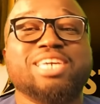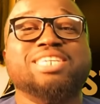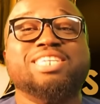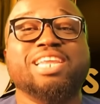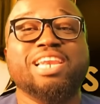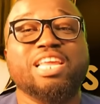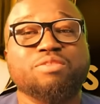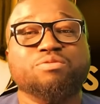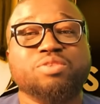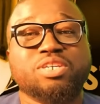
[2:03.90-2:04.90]
in
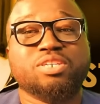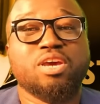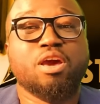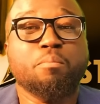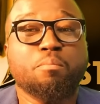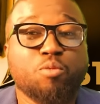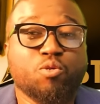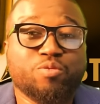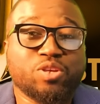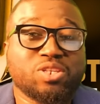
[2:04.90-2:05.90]
delivering
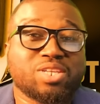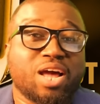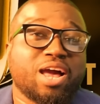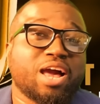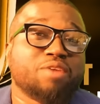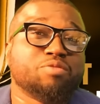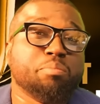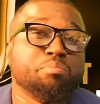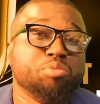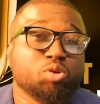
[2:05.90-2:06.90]
movies that have
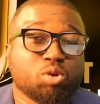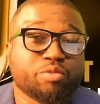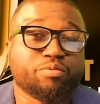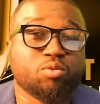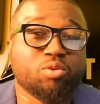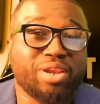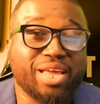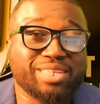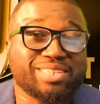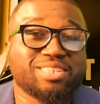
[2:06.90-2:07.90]
a beautiful
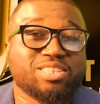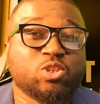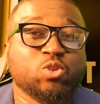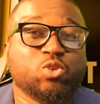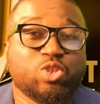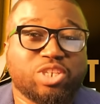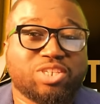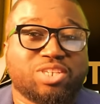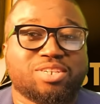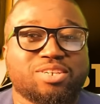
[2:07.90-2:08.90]
lesson to
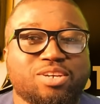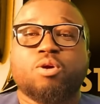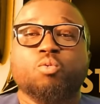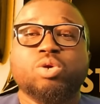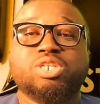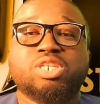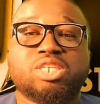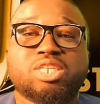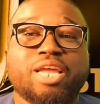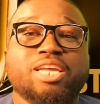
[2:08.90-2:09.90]
teach, we
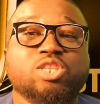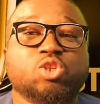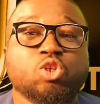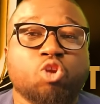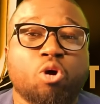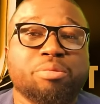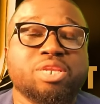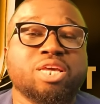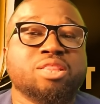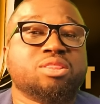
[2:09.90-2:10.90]
decided to
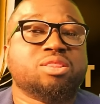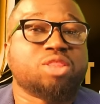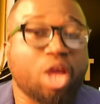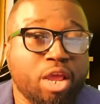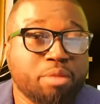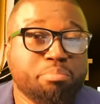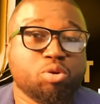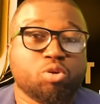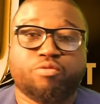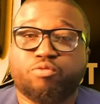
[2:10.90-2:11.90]
nominate 10
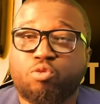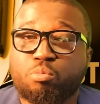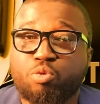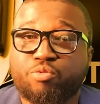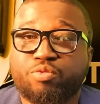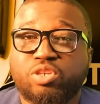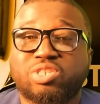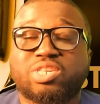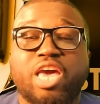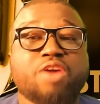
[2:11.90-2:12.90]
beautiful
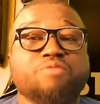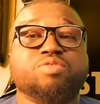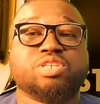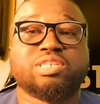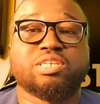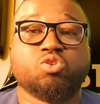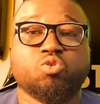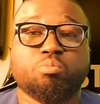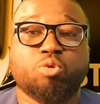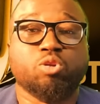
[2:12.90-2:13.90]
movies every
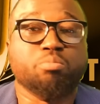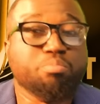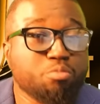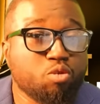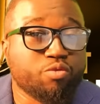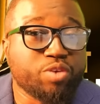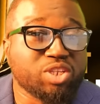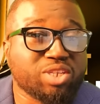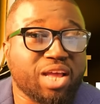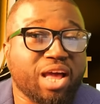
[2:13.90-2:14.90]
single month.
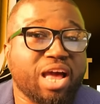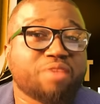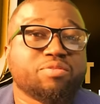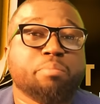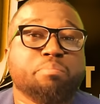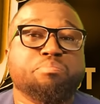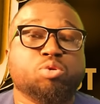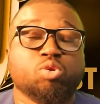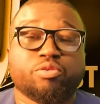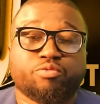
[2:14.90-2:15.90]
Movies that have a
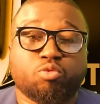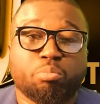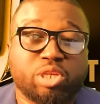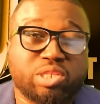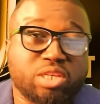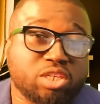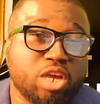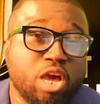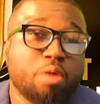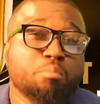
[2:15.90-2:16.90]
beautiful
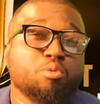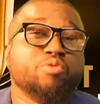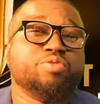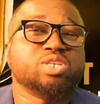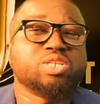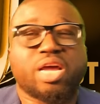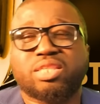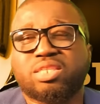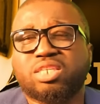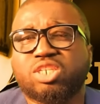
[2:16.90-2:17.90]
message. Movies
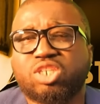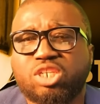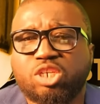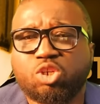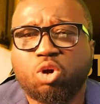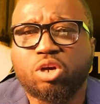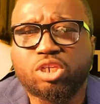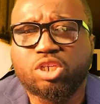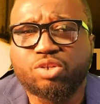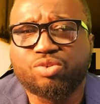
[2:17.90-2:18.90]
that teach the
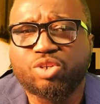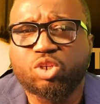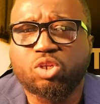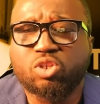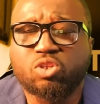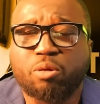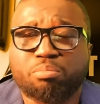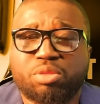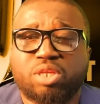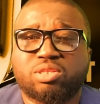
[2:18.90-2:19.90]
younger generation
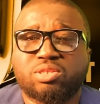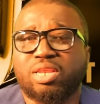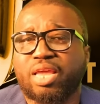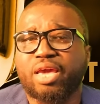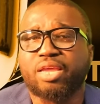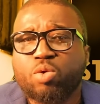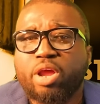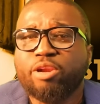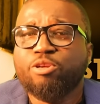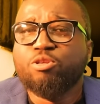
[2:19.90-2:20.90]
something to learn.
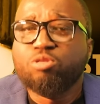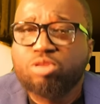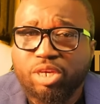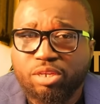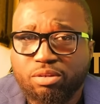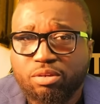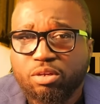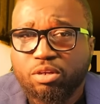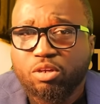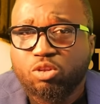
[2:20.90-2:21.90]
We're looking
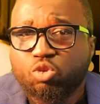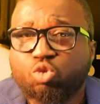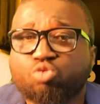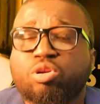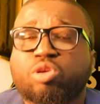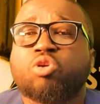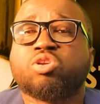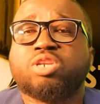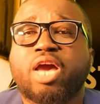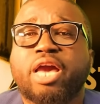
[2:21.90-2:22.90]
to
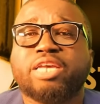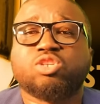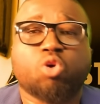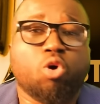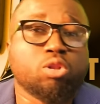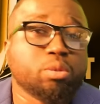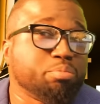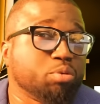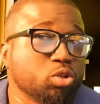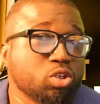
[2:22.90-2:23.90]
recognize all the
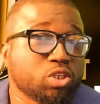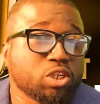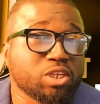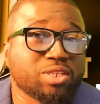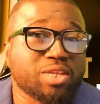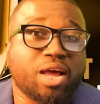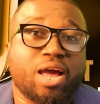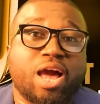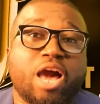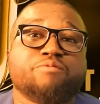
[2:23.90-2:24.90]
producers
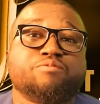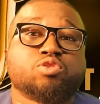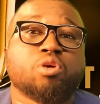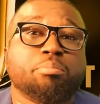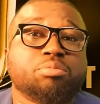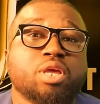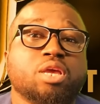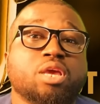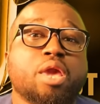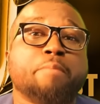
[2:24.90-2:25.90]
that have
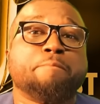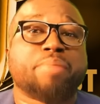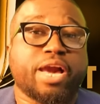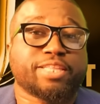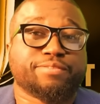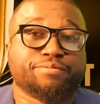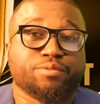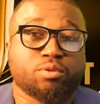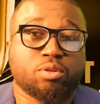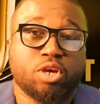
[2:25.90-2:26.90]
something
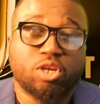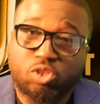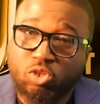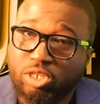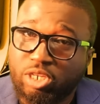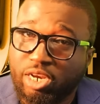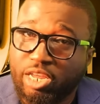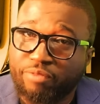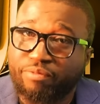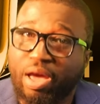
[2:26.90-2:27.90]
impactful to
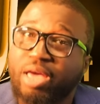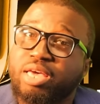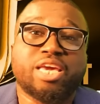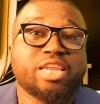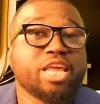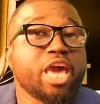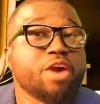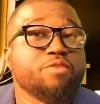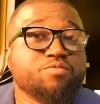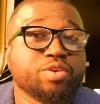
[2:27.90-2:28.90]
deliver in
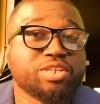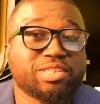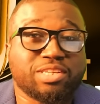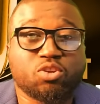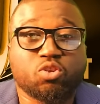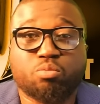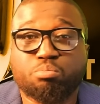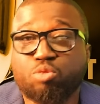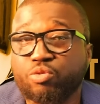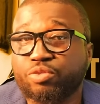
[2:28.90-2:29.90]
every single
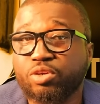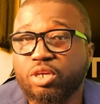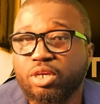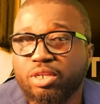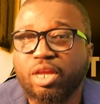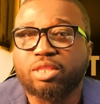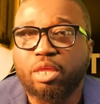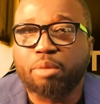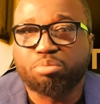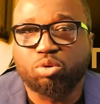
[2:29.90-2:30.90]
movie that
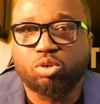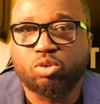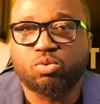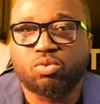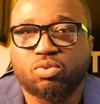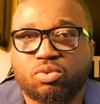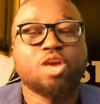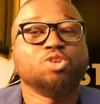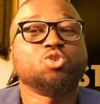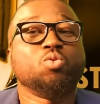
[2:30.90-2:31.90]
they produce.
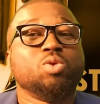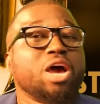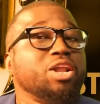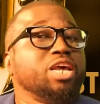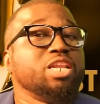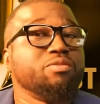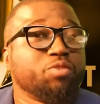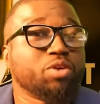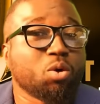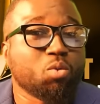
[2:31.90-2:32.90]
So without any
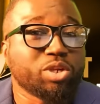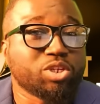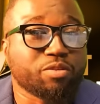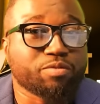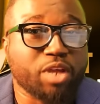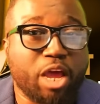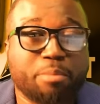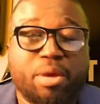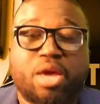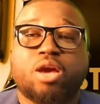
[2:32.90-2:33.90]
further waste of
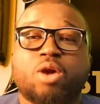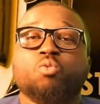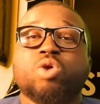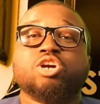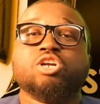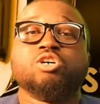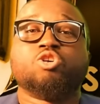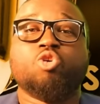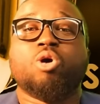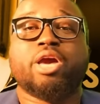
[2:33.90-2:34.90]
time, we're going
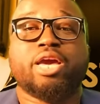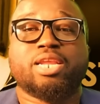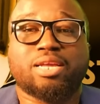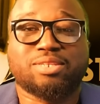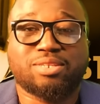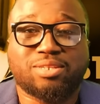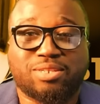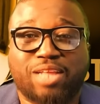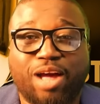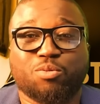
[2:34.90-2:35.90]
to go ahead and
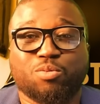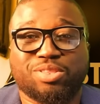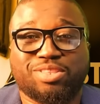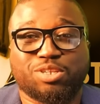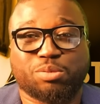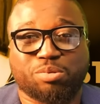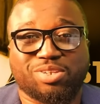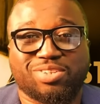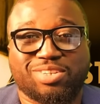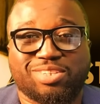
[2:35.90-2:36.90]
start with this
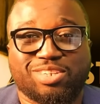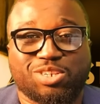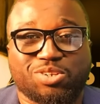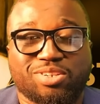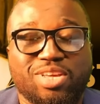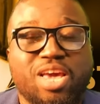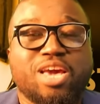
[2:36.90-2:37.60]
presentation.